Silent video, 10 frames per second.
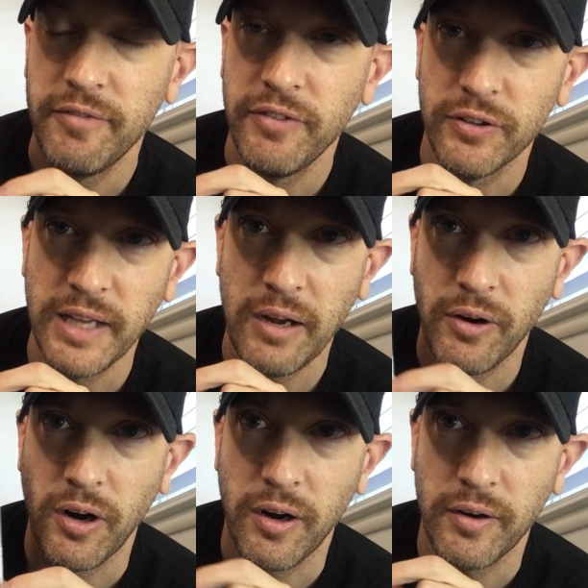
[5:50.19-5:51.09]
filled out
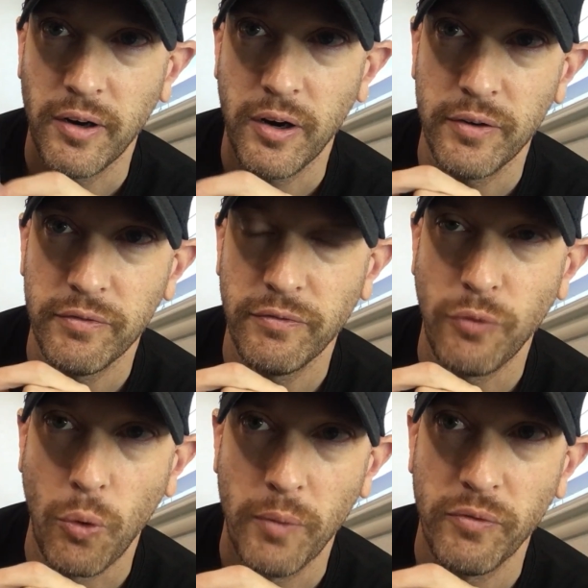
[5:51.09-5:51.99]
our
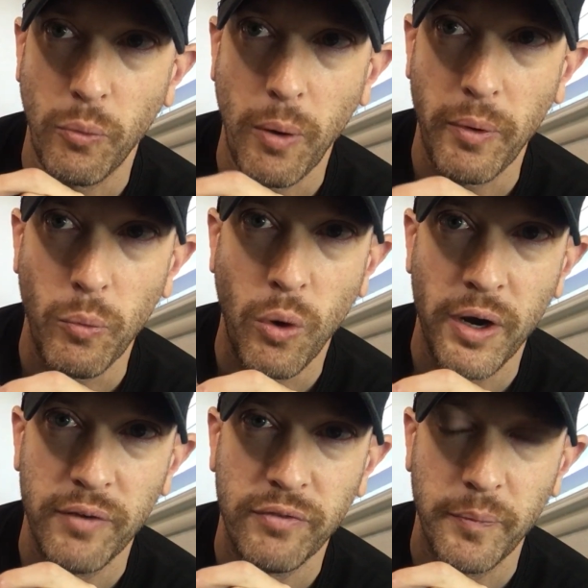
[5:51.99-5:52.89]
form for what we
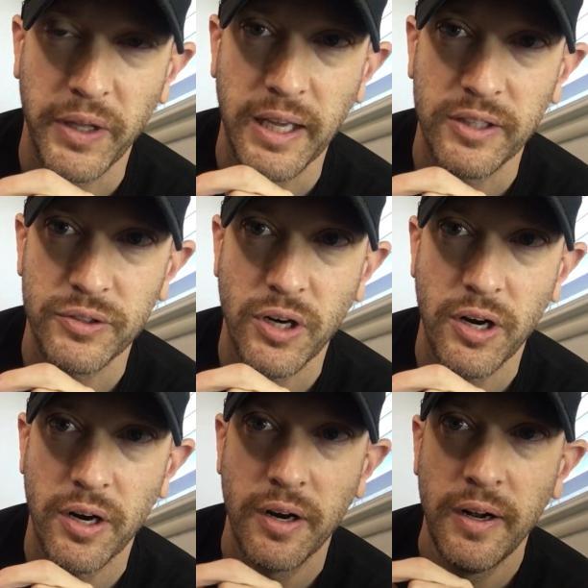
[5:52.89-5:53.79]
wanted from the
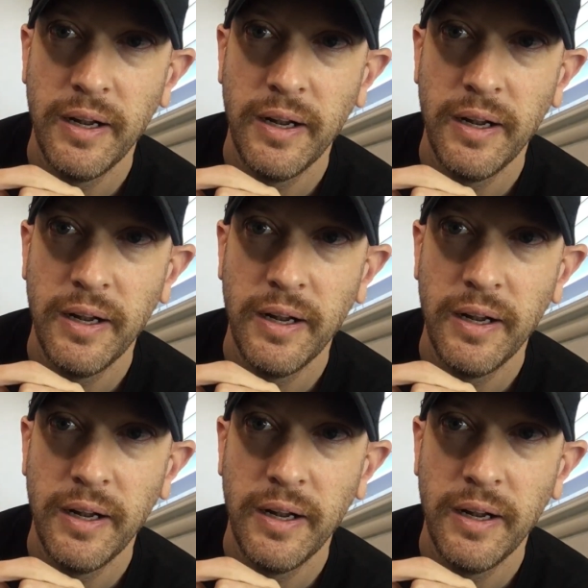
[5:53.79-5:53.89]
Kickstarter.